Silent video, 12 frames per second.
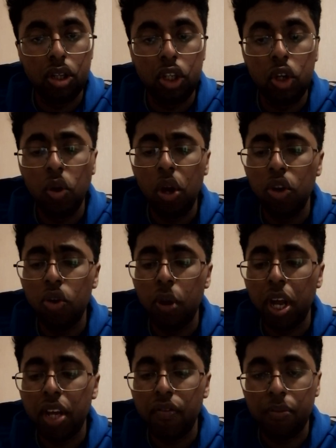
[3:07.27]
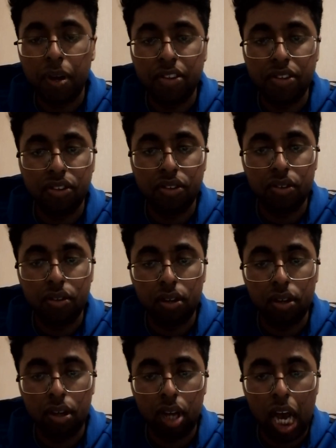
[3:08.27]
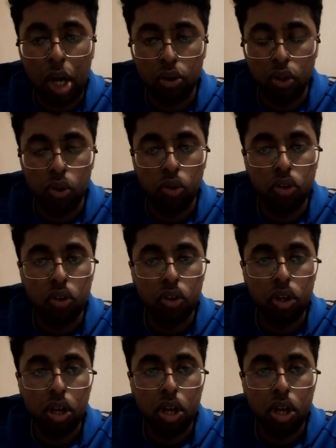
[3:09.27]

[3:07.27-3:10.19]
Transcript: You don't know how to do any of the basics, house chores,